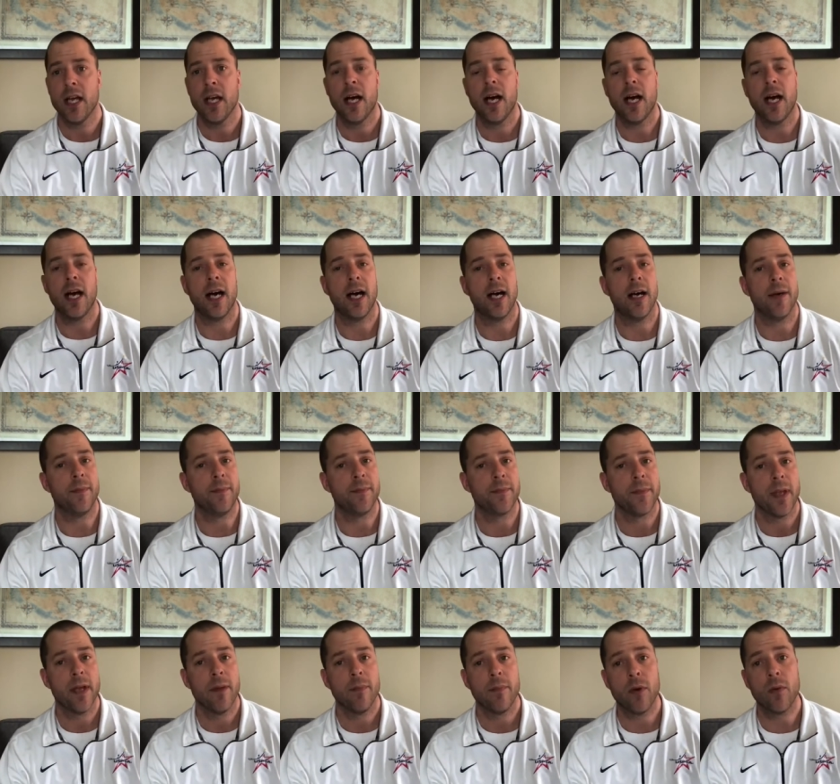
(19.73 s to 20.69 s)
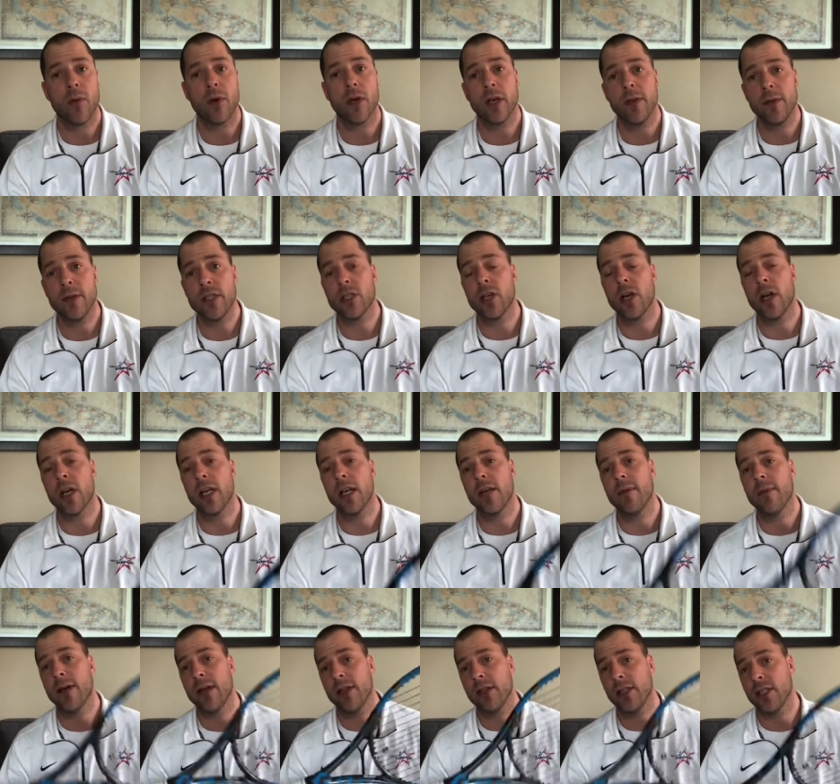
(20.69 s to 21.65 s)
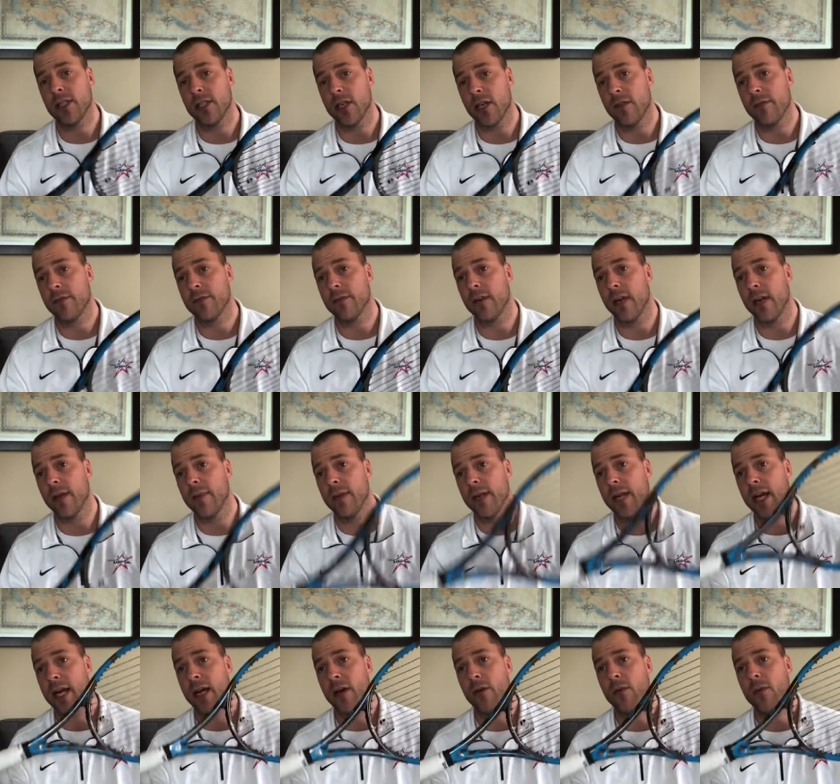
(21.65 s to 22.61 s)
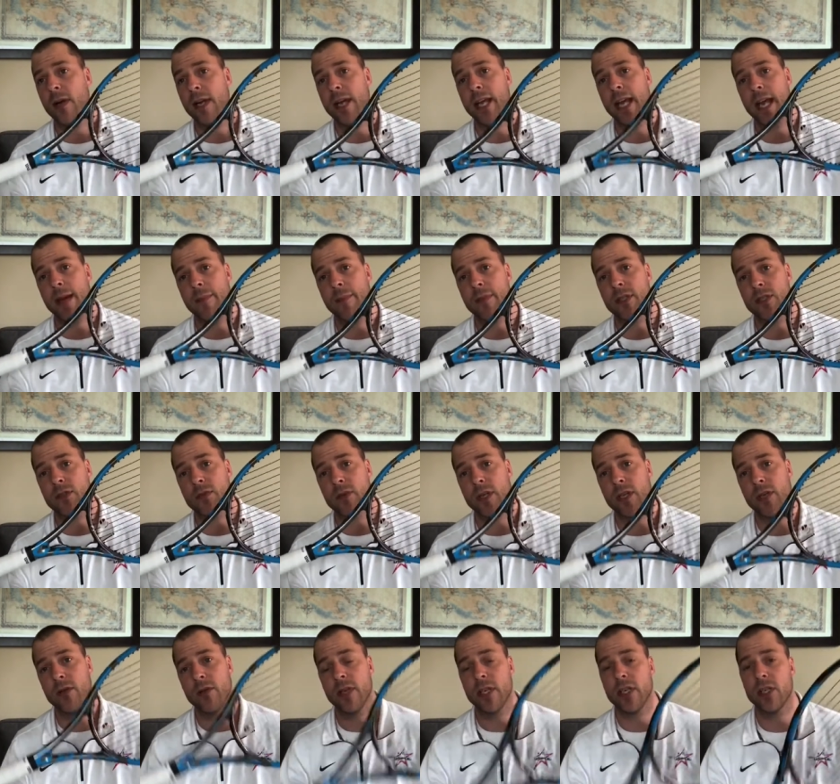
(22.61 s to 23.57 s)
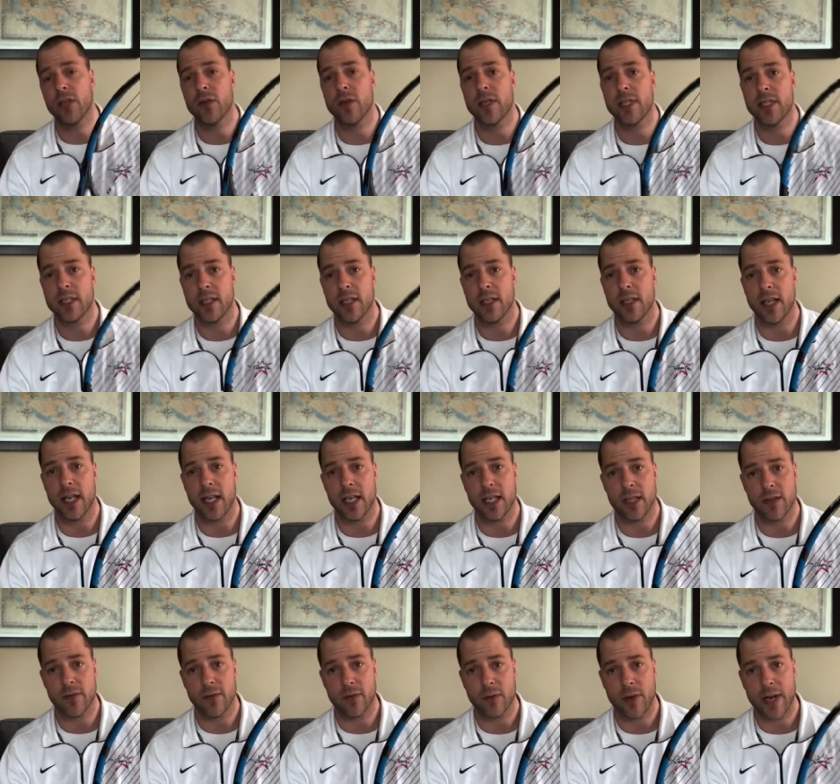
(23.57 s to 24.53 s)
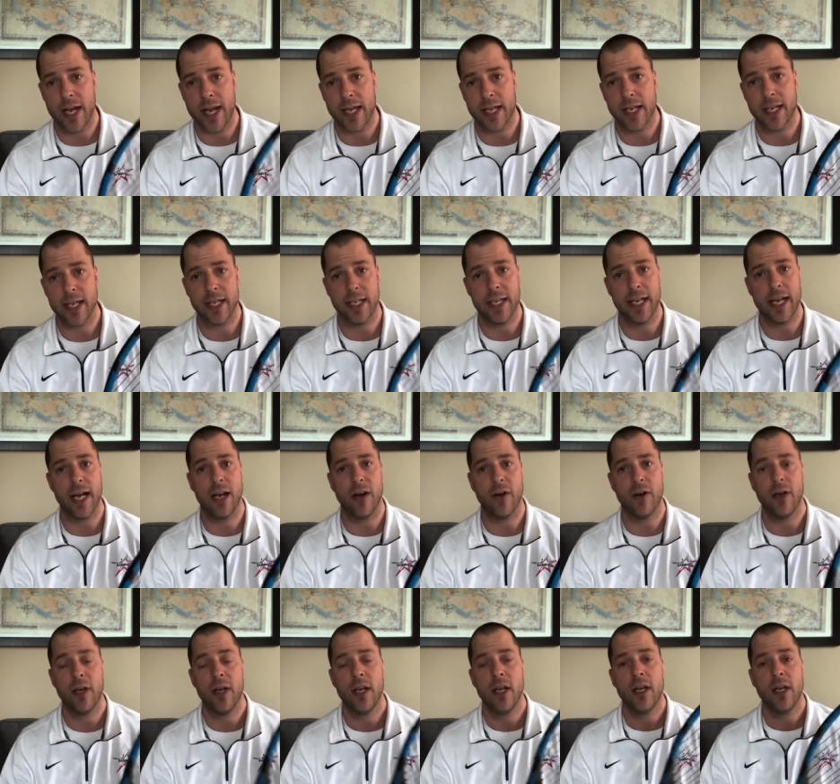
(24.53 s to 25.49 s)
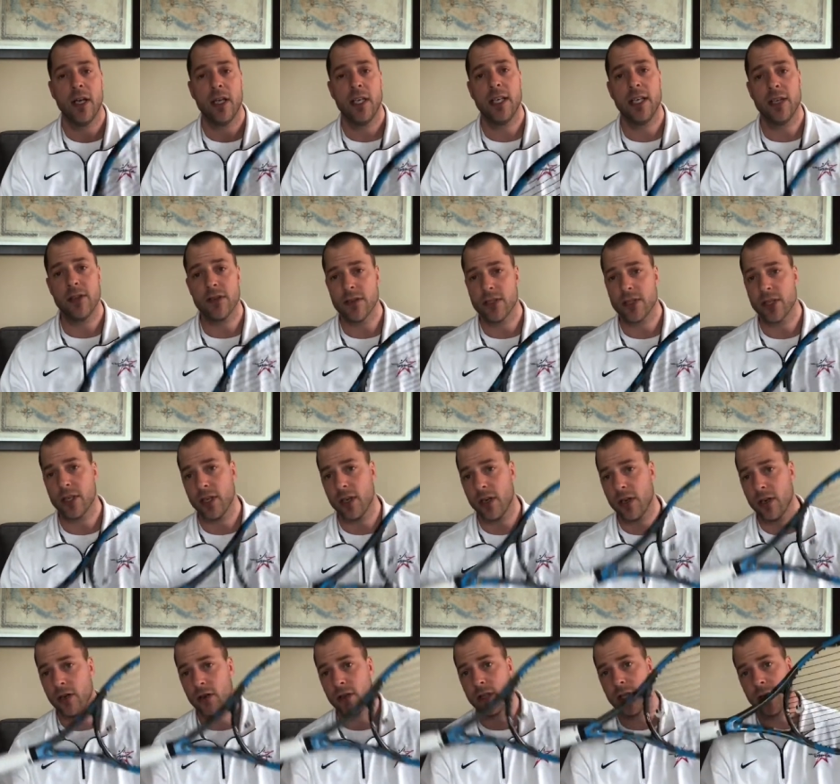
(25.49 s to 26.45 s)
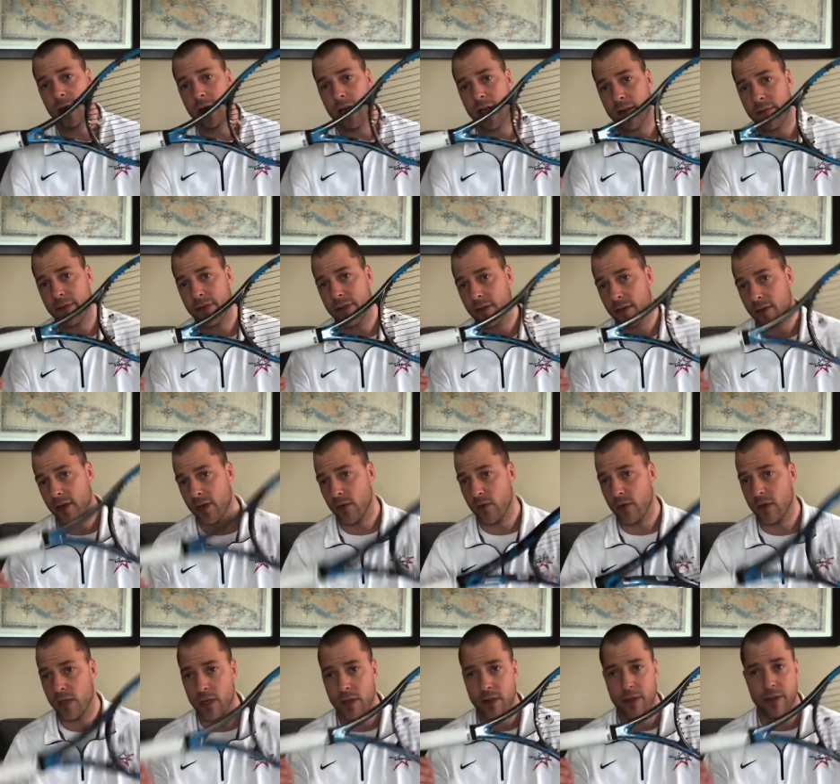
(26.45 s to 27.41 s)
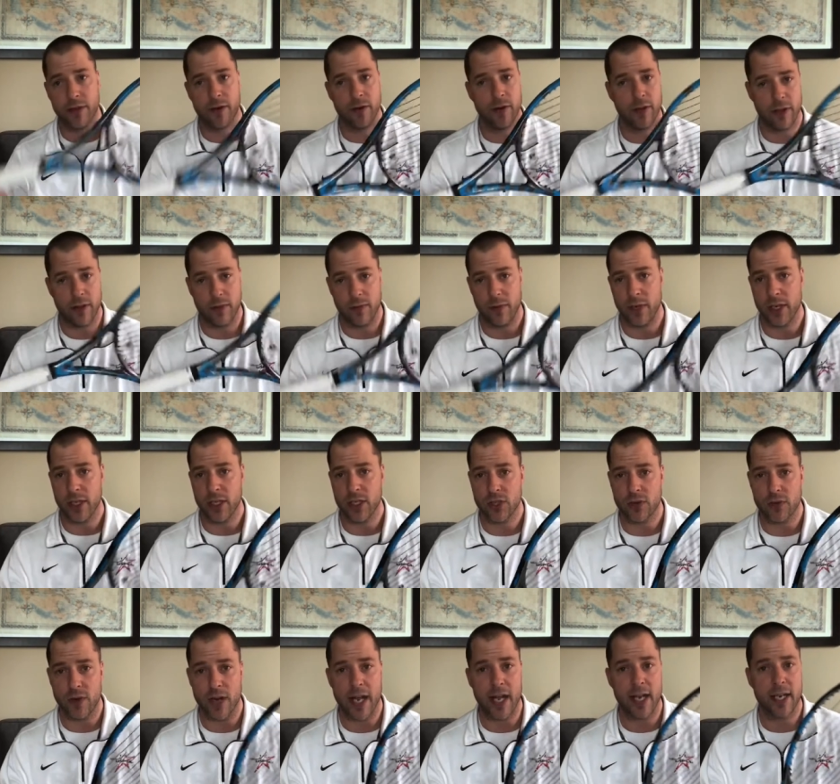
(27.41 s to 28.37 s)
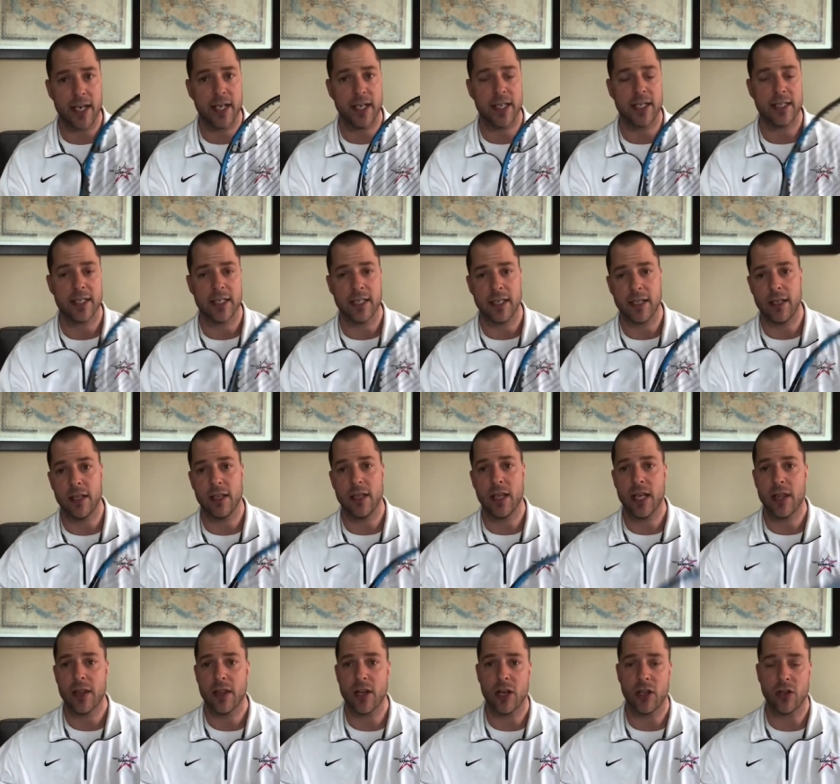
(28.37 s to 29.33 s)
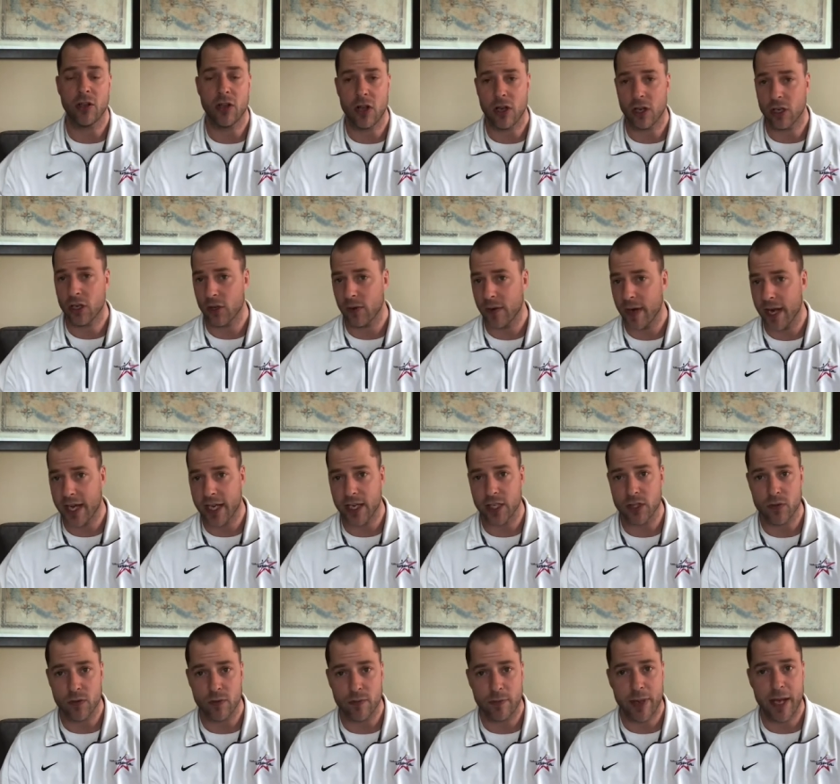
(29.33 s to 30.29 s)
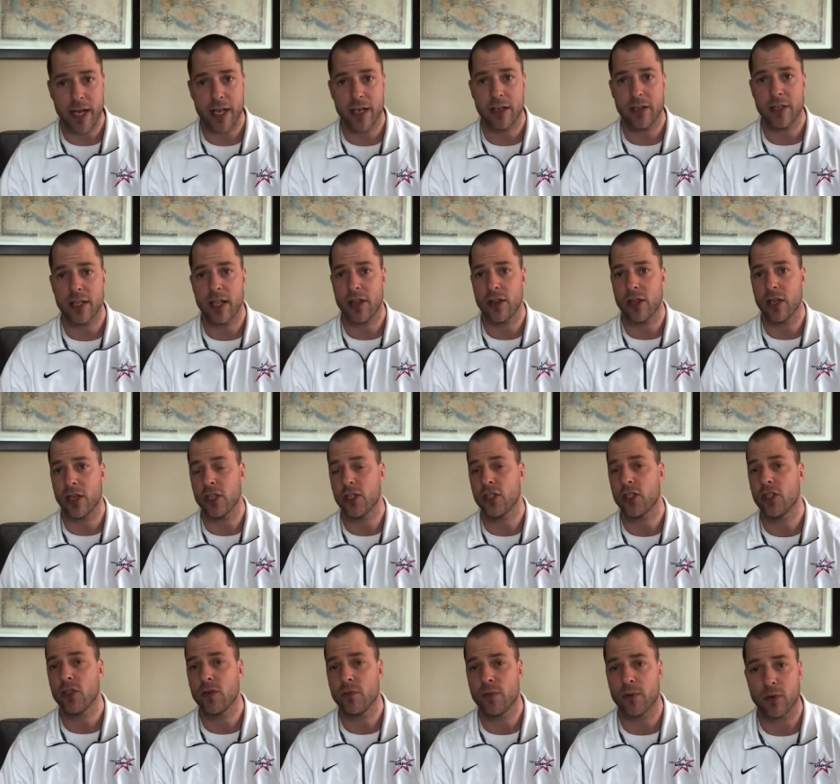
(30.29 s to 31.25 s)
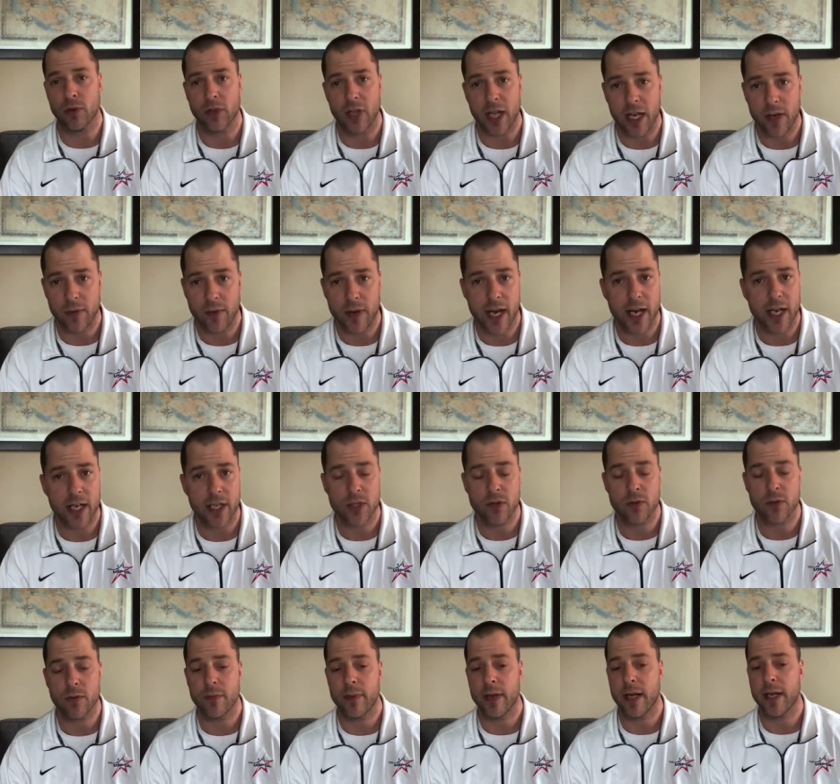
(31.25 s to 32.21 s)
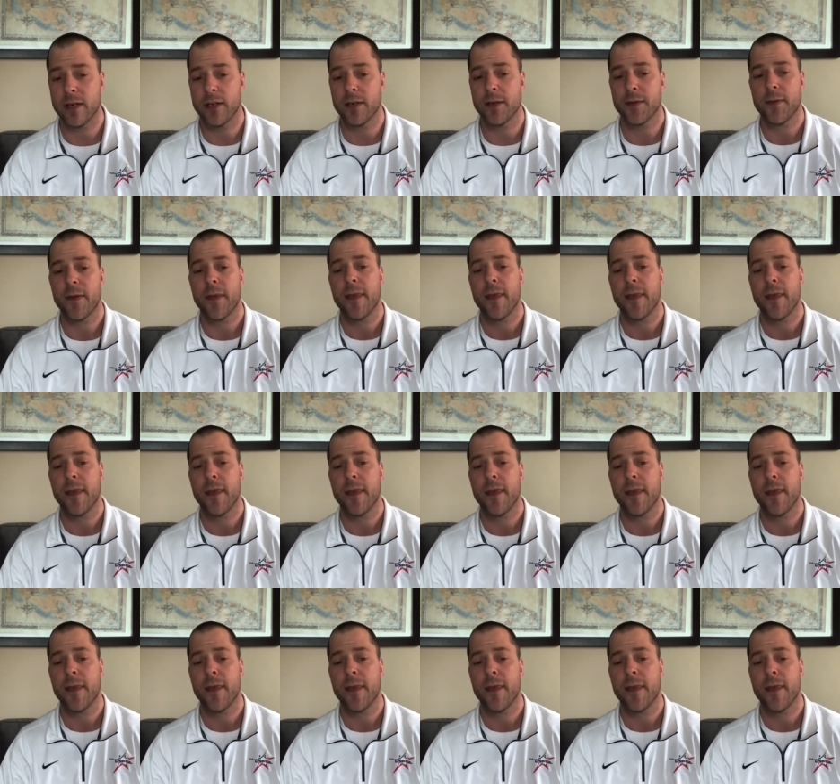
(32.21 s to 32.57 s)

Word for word: um, but we're gonna be talking about the adult frame and how, what happens when you increase the length of a racket. Now, Years ago, they would have 31, 33 inch rackets, and they thought longer rackets were better. They thought super light rackets were better.